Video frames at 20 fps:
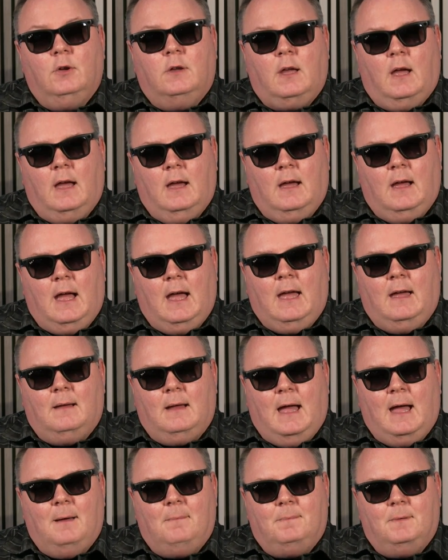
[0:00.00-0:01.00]

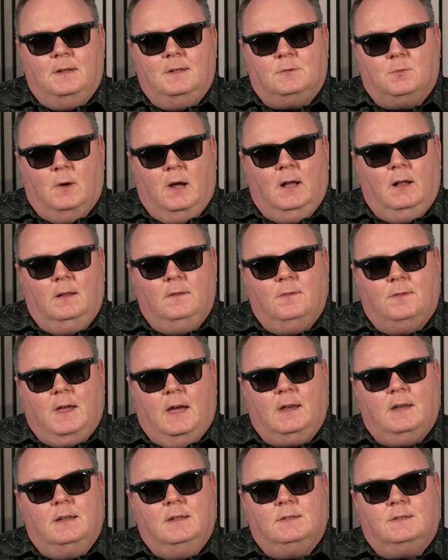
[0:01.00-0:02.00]
app as well,
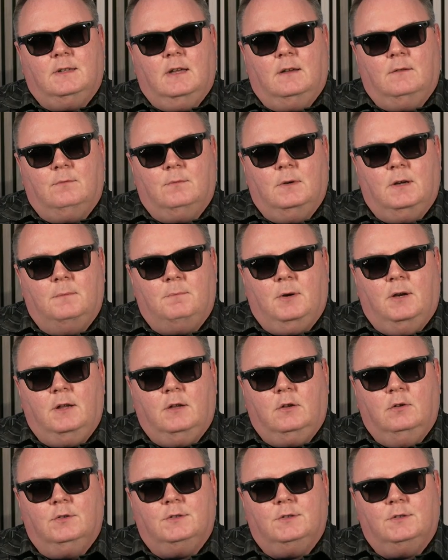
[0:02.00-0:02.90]
that is pretty cool.